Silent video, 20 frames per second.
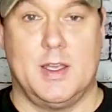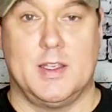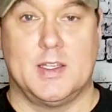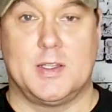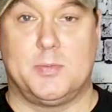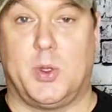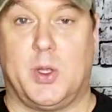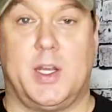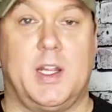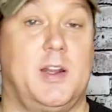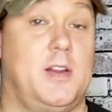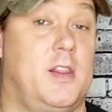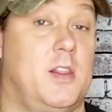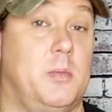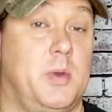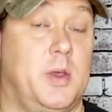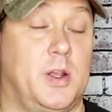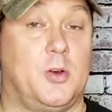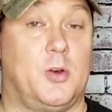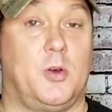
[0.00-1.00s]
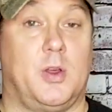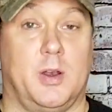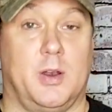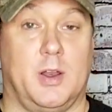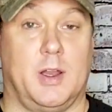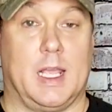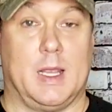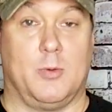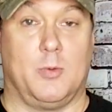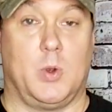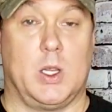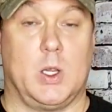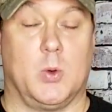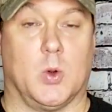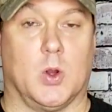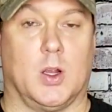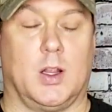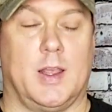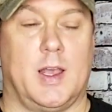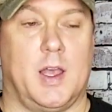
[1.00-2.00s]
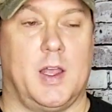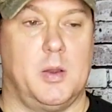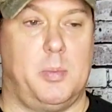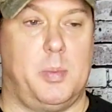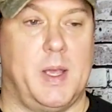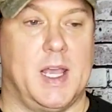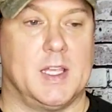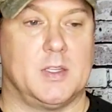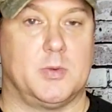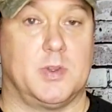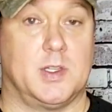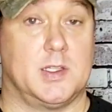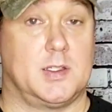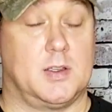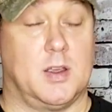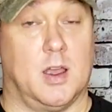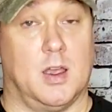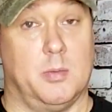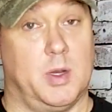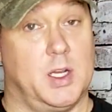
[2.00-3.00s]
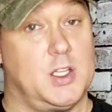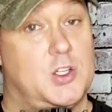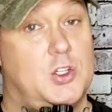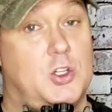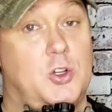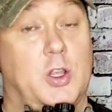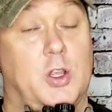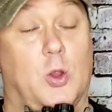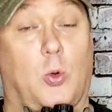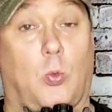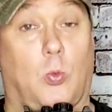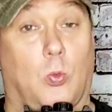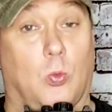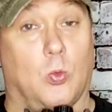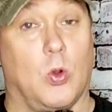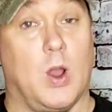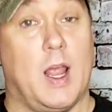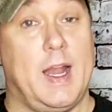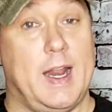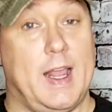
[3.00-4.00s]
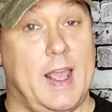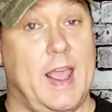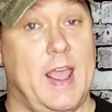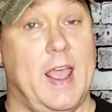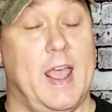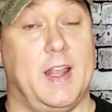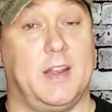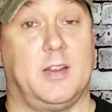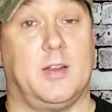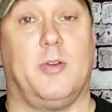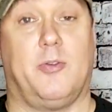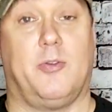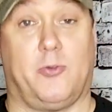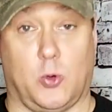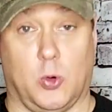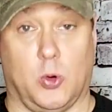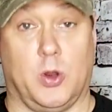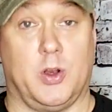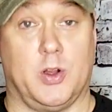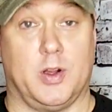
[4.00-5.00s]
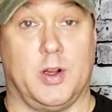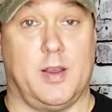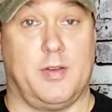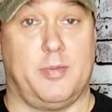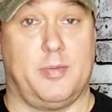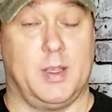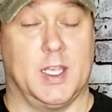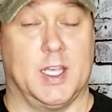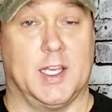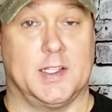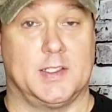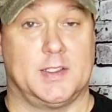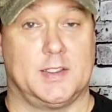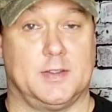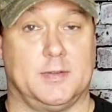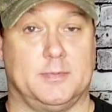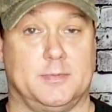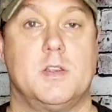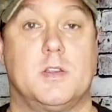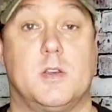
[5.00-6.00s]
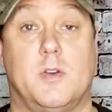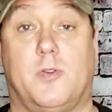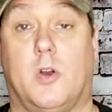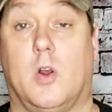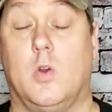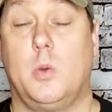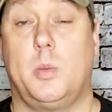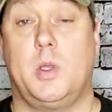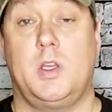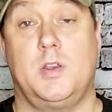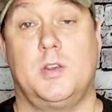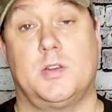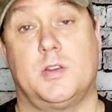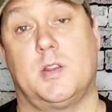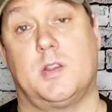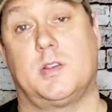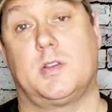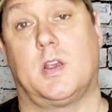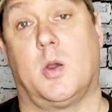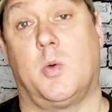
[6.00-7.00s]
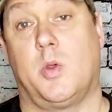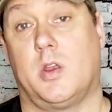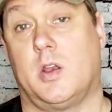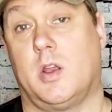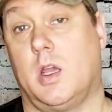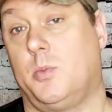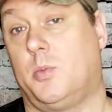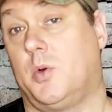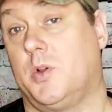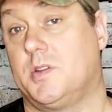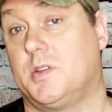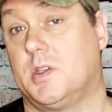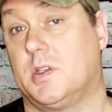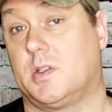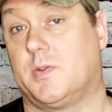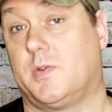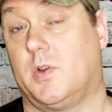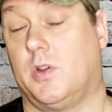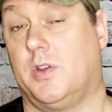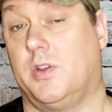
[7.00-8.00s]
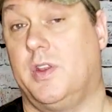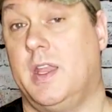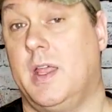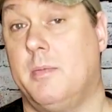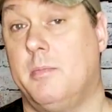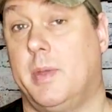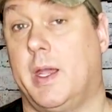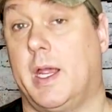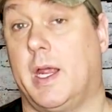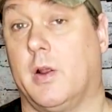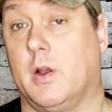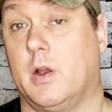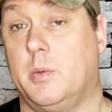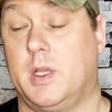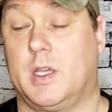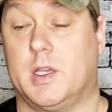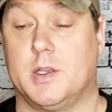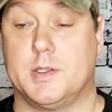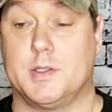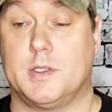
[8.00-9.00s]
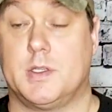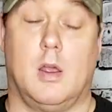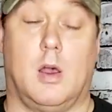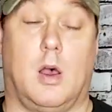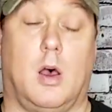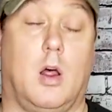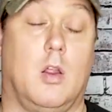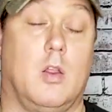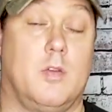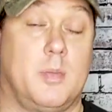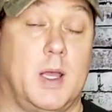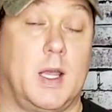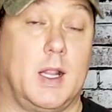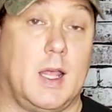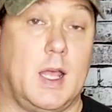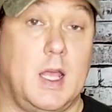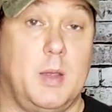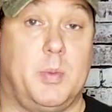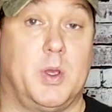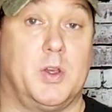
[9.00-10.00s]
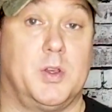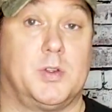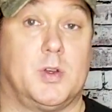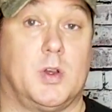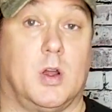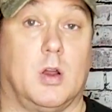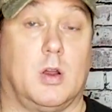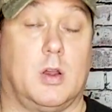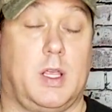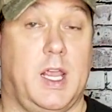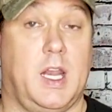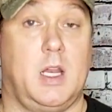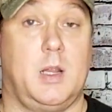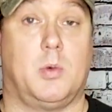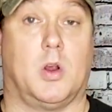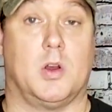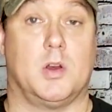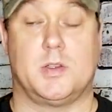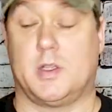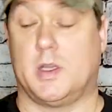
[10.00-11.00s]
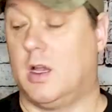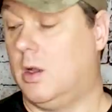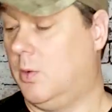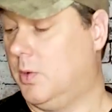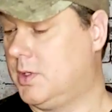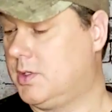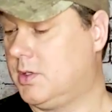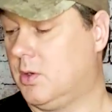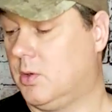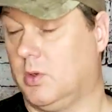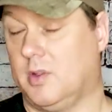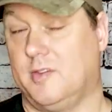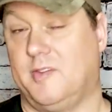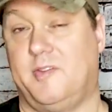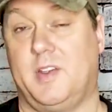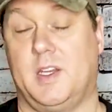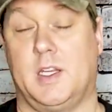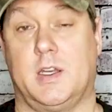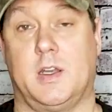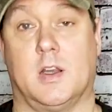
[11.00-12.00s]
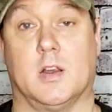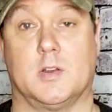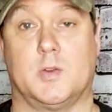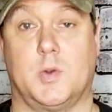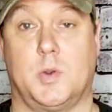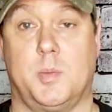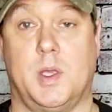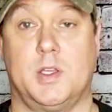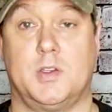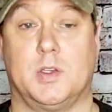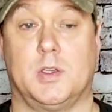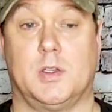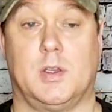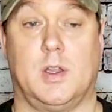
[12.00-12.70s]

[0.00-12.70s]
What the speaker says: split it in the middle, and we were allowed to pass with this gun, but it's shooting right at 400 FPS. So far we've been using this gun with a 9.6 volt NIM battery because all of my LiPos are candy bar style, which don't really fit in here as we mentioned.